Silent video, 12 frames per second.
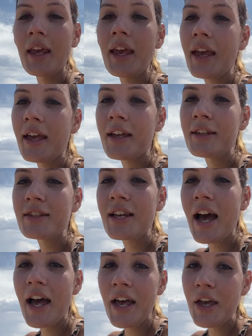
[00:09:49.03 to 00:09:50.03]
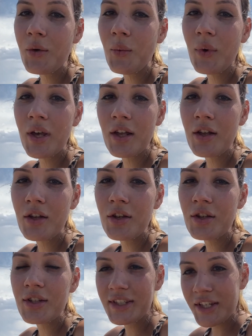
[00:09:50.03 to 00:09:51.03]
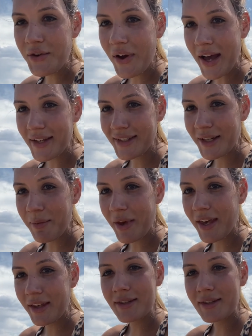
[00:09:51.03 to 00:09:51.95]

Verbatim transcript: and I will see you guys in a bit.